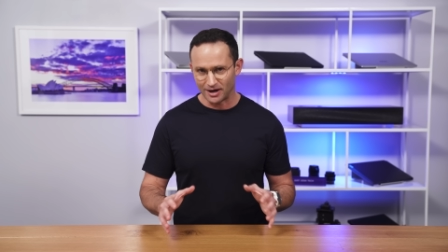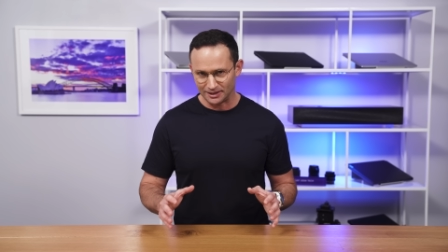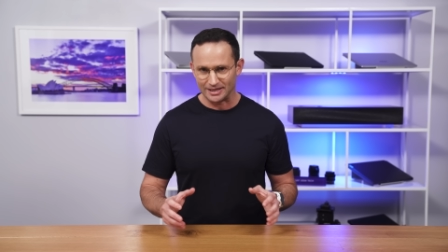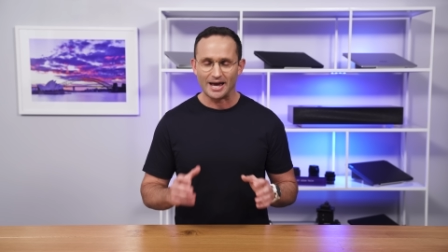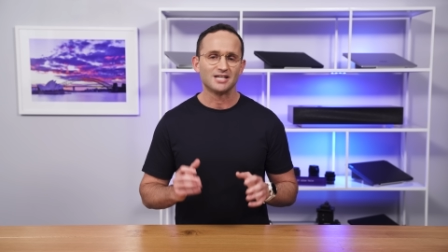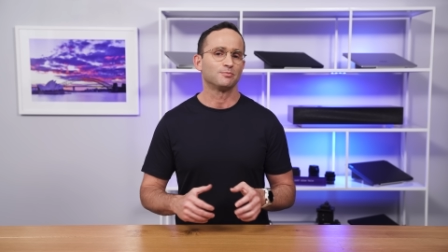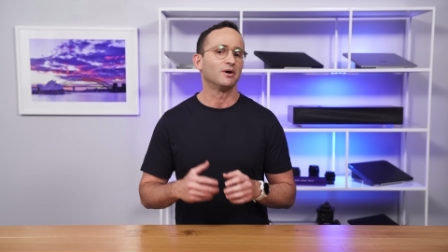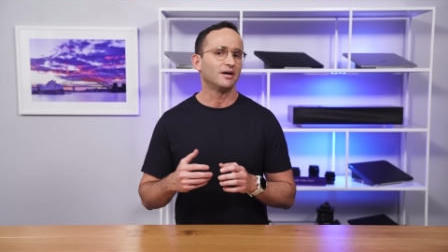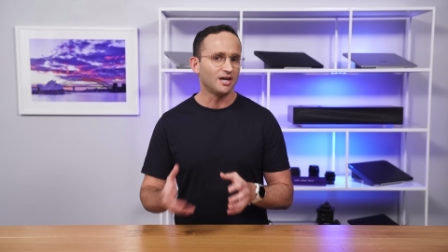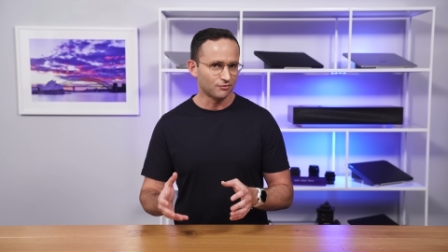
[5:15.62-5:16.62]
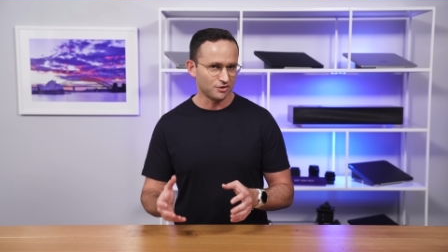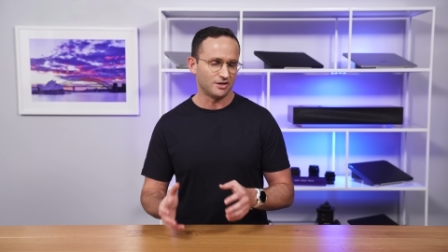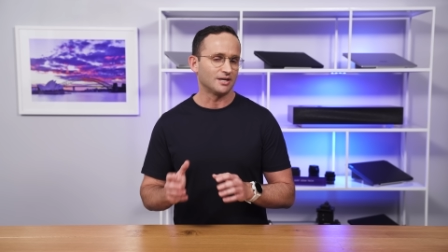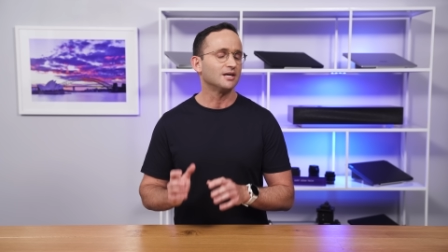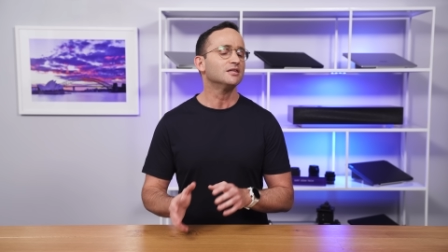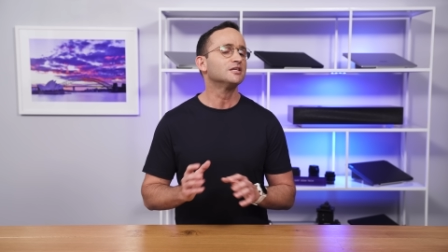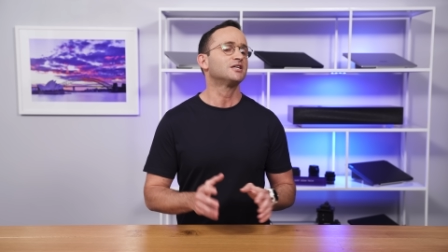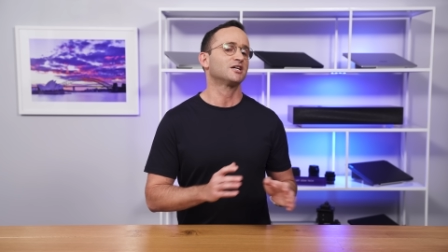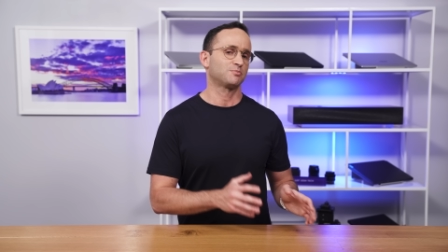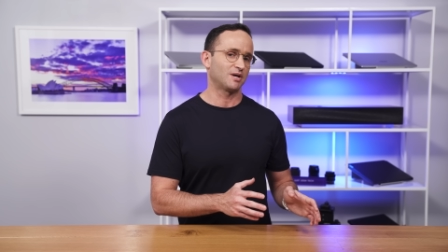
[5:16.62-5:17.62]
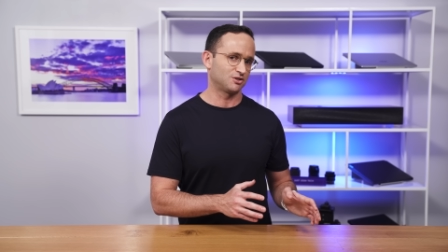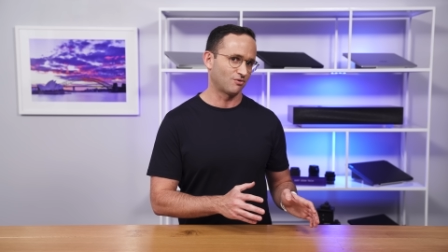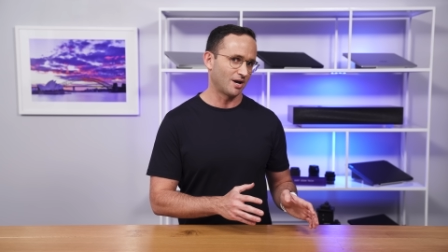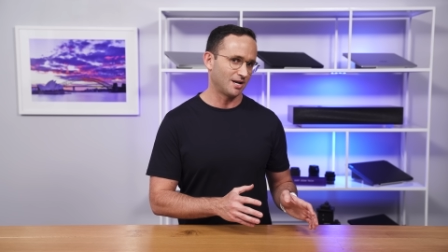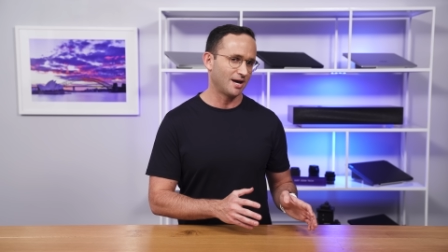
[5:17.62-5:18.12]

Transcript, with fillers: Finally, as per everything in the tech space right